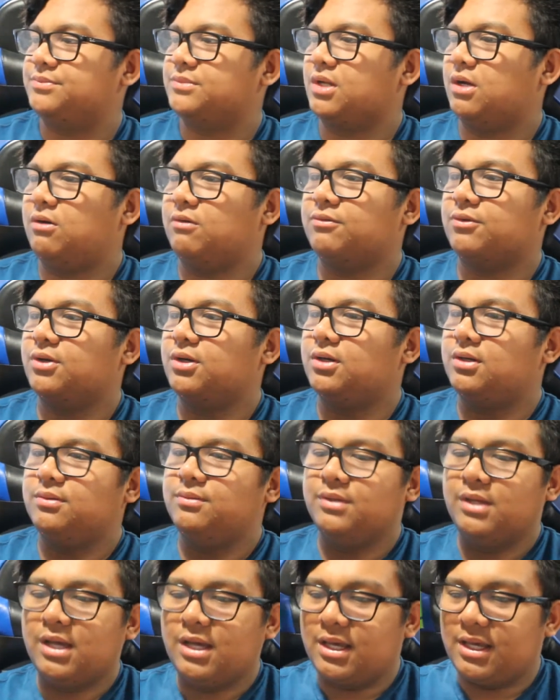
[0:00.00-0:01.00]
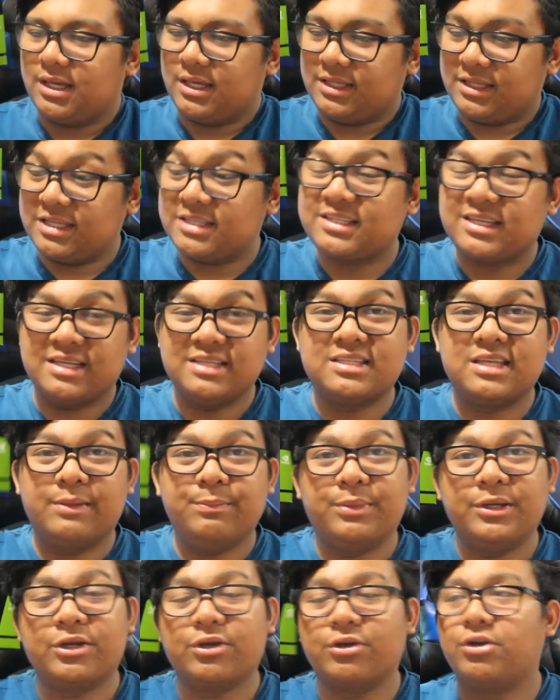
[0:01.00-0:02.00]
Overall, this is a
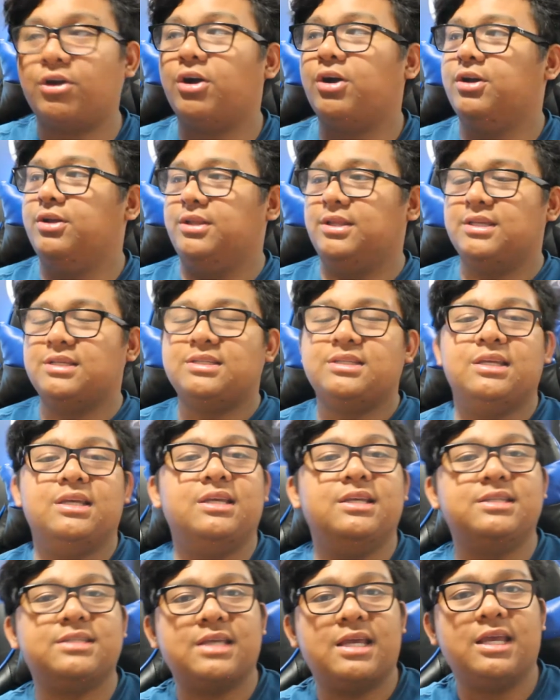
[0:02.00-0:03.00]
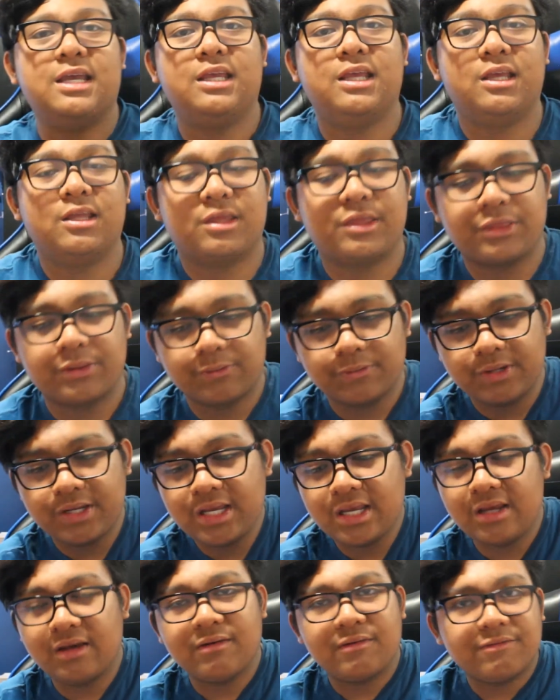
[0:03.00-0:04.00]
bigger card. This is a
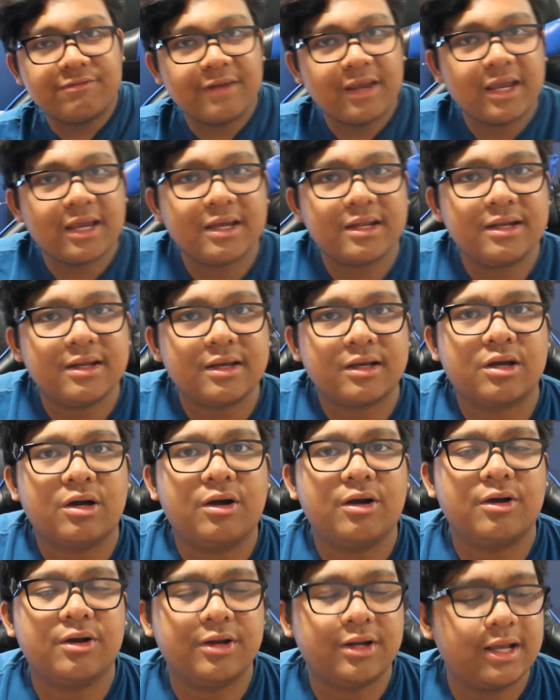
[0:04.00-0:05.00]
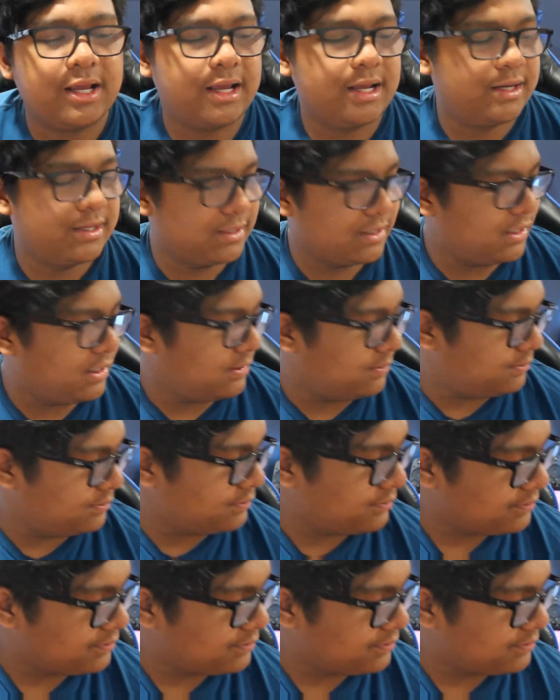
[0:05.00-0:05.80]
3-fan card, and I